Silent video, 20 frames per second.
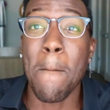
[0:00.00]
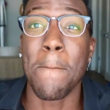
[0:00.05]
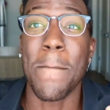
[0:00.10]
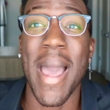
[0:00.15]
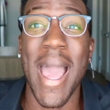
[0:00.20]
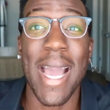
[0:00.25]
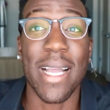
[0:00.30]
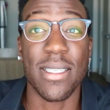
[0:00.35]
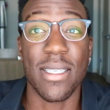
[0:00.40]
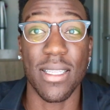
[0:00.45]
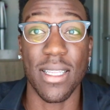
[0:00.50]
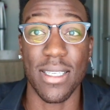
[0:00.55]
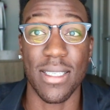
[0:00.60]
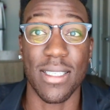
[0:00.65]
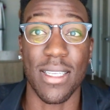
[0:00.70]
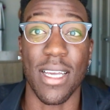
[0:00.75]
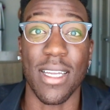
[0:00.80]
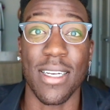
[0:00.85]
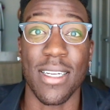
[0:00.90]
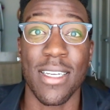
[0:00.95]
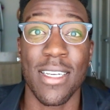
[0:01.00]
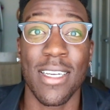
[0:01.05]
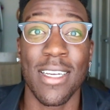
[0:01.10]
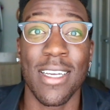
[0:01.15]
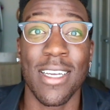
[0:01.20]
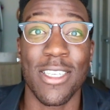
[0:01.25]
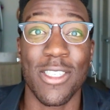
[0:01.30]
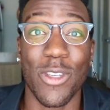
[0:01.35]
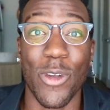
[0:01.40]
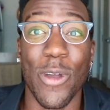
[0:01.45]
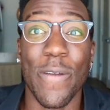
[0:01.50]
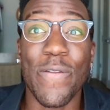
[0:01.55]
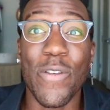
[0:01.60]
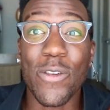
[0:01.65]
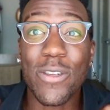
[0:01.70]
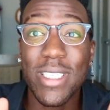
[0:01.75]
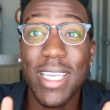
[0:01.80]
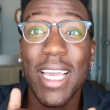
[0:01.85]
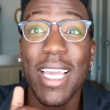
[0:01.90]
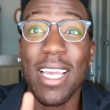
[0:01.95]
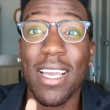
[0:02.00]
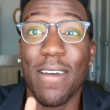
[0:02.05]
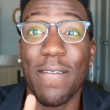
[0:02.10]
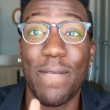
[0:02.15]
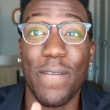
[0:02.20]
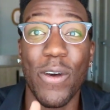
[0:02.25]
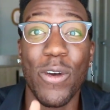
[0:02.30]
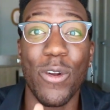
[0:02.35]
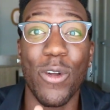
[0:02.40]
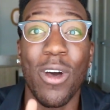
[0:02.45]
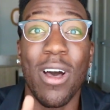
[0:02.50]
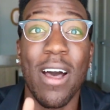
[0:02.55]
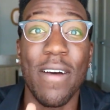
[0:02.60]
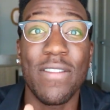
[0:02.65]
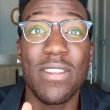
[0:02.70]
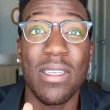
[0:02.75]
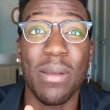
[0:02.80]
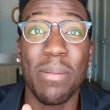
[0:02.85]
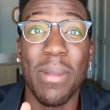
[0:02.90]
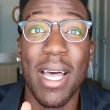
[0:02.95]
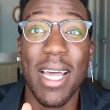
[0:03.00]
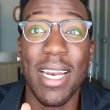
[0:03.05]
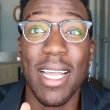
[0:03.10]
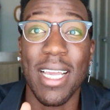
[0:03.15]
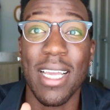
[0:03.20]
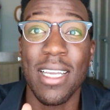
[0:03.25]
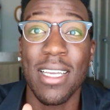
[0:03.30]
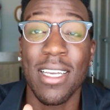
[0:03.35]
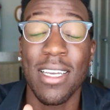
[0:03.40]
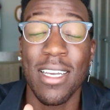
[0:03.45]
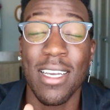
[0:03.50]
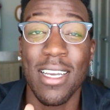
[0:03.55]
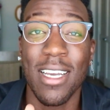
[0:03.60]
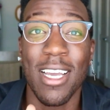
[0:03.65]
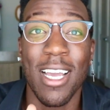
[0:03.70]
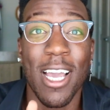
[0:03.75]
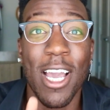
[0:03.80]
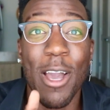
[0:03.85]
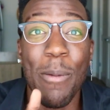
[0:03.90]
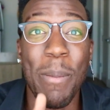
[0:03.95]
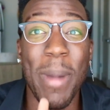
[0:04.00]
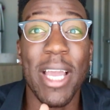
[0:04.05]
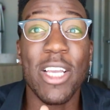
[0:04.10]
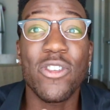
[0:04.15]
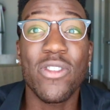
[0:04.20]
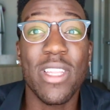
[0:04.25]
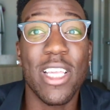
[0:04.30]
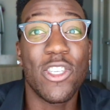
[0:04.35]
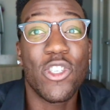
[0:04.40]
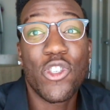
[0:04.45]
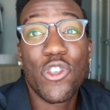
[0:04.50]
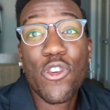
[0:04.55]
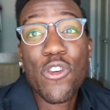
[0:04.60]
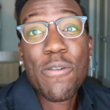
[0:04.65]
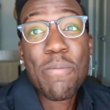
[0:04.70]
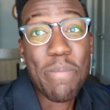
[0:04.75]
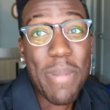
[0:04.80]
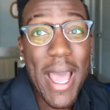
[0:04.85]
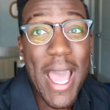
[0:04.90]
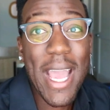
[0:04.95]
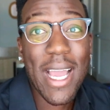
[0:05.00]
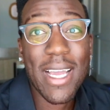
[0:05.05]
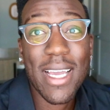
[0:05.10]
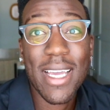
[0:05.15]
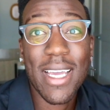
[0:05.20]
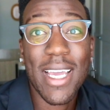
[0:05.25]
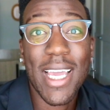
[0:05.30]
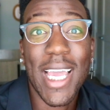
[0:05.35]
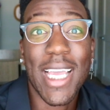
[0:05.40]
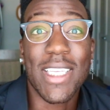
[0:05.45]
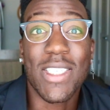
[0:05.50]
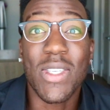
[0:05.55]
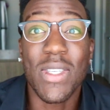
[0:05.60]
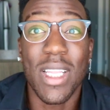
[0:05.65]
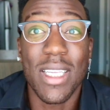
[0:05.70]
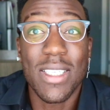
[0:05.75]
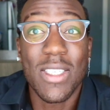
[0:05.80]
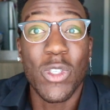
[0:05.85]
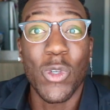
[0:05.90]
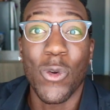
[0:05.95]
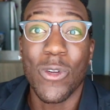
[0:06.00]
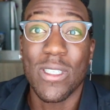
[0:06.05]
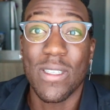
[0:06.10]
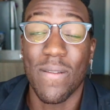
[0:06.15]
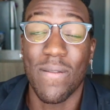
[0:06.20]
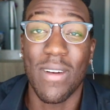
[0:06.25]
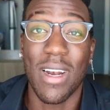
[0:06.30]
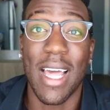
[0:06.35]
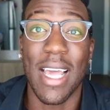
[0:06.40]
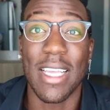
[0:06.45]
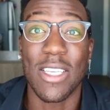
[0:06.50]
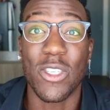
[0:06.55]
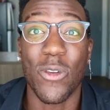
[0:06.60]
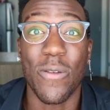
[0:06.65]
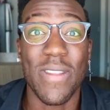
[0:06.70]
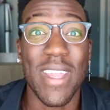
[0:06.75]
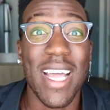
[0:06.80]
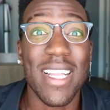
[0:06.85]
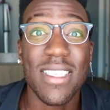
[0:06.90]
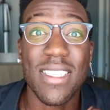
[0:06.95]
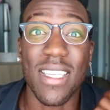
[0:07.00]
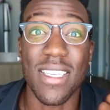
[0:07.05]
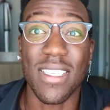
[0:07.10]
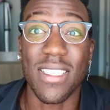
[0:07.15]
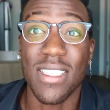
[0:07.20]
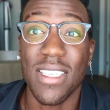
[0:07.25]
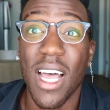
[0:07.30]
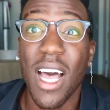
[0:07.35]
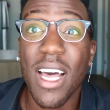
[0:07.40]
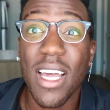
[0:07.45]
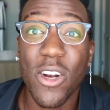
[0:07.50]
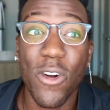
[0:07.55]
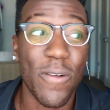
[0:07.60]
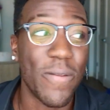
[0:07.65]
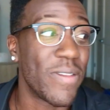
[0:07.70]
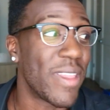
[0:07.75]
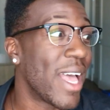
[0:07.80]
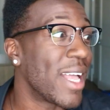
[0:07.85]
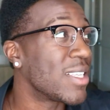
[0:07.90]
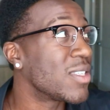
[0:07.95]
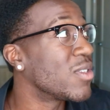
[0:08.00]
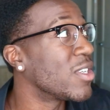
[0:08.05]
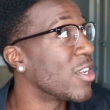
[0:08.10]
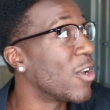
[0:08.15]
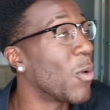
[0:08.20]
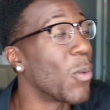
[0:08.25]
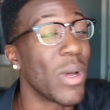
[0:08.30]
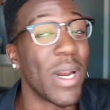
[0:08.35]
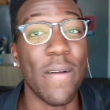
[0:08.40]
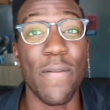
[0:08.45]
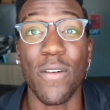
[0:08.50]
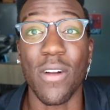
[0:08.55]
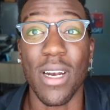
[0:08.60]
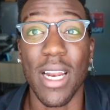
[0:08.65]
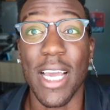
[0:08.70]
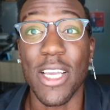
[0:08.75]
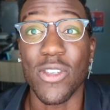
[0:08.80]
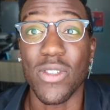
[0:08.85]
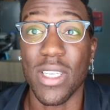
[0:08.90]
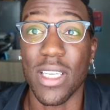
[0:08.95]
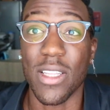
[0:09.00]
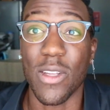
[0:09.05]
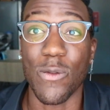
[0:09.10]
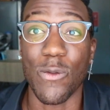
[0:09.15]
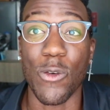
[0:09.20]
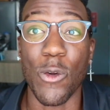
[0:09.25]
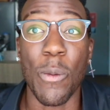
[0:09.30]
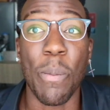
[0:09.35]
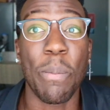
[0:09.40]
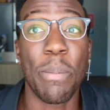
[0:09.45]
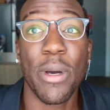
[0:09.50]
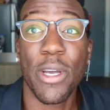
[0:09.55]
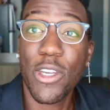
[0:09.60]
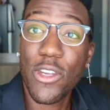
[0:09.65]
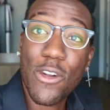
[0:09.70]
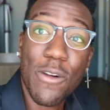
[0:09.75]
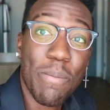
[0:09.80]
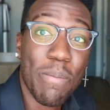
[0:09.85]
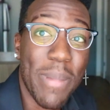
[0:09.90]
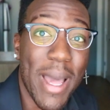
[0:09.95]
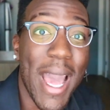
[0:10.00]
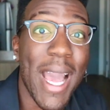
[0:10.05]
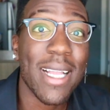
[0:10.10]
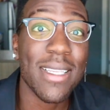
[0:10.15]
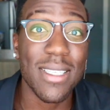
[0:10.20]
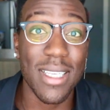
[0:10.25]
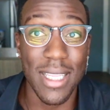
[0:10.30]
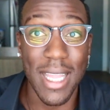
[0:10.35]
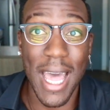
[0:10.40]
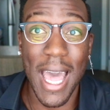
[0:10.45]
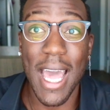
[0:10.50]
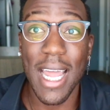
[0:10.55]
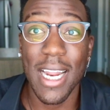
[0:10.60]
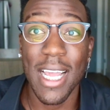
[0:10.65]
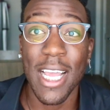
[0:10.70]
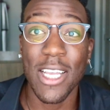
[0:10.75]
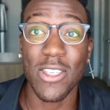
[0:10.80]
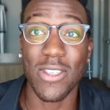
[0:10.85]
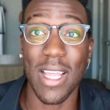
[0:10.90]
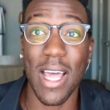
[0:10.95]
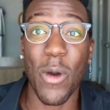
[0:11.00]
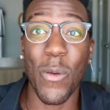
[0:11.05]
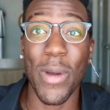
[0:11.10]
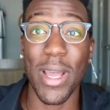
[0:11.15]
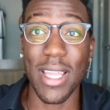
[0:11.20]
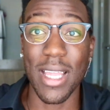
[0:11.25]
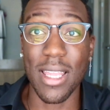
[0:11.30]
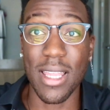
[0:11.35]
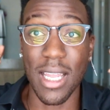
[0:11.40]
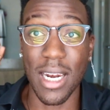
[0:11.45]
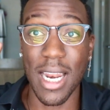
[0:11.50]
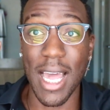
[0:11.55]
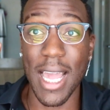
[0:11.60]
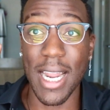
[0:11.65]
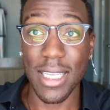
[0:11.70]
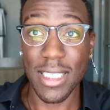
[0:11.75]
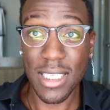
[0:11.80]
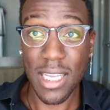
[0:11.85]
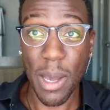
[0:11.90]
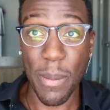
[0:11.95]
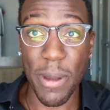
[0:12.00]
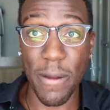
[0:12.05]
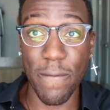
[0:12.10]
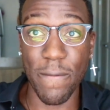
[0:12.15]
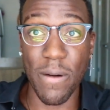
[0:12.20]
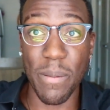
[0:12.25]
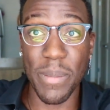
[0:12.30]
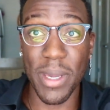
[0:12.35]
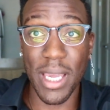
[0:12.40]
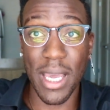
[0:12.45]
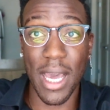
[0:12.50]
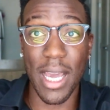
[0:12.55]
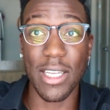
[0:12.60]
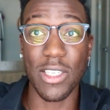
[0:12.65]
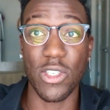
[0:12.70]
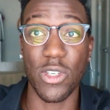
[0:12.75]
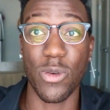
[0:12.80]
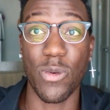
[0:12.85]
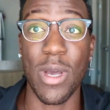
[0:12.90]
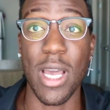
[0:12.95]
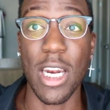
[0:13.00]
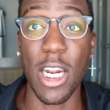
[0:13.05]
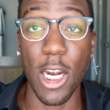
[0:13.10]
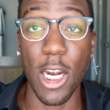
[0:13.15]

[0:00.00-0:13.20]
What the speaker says: back to the sun. So if you're taking a photo of somebody, make sure that your back is to the source of light. So if that's the sun, or if that's whatever light you see in the room, put your back to that, so that way that the light is coming from behind you and